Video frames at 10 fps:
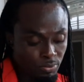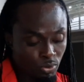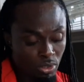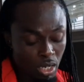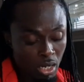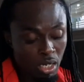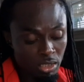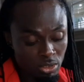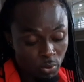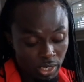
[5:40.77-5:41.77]
That card
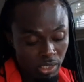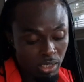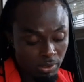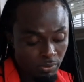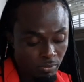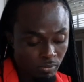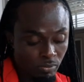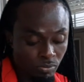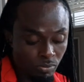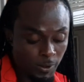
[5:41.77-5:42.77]
is awake.
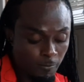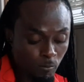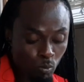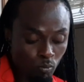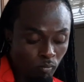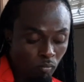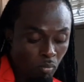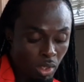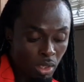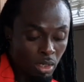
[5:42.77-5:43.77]
Yeah.
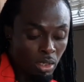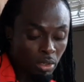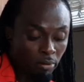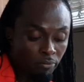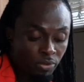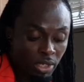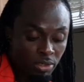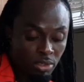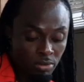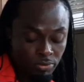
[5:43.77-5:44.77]
And
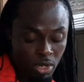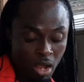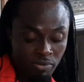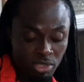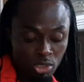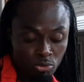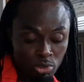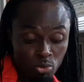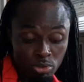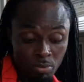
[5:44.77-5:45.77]
then alpha singing will
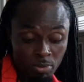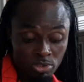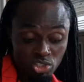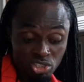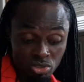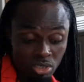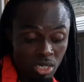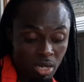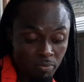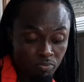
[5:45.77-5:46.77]
close about 6
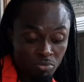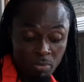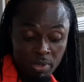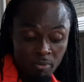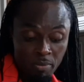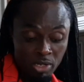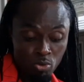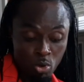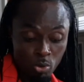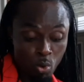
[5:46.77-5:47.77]
o'clock. Maybe everybody
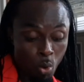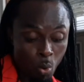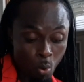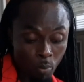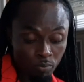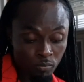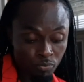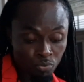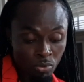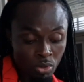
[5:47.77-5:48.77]
won't go home
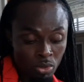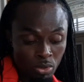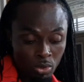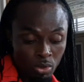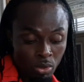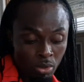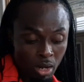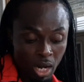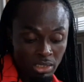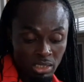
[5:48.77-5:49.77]

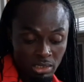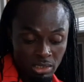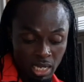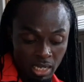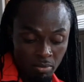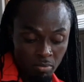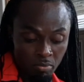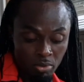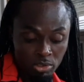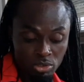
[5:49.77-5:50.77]
at that time,
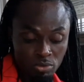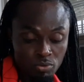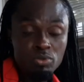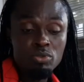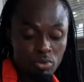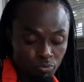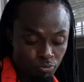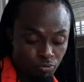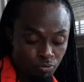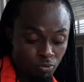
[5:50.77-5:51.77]
but
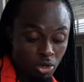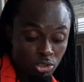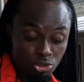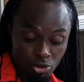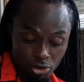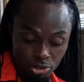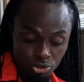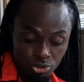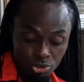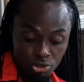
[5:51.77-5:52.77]
for the
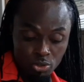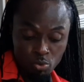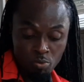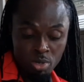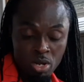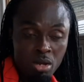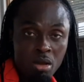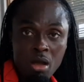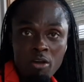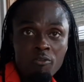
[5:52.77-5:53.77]
church, the church will be locked
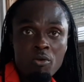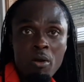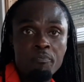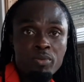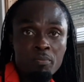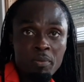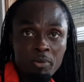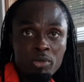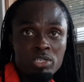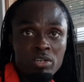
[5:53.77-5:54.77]
off for
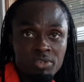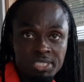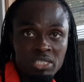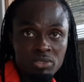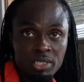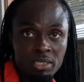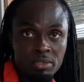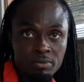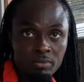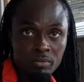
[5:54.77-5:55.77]
preparation for Saturday.
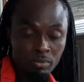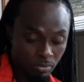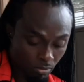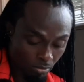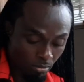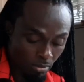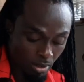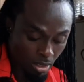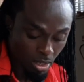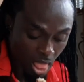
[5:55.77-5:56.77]
Yeah. So we
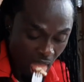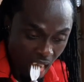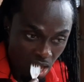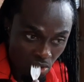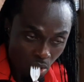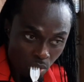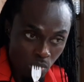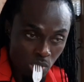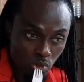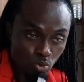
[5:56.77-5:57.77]
have got everybody have to
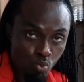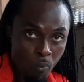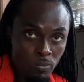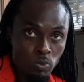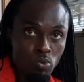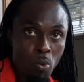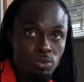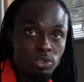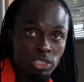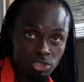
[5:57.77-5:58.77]
go exit the church
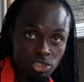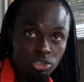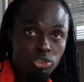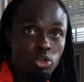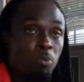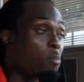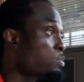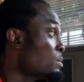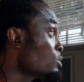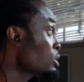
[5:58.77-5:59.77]
because we have got people here in
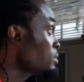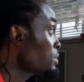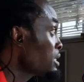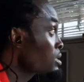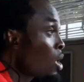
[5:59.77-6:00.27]
the church.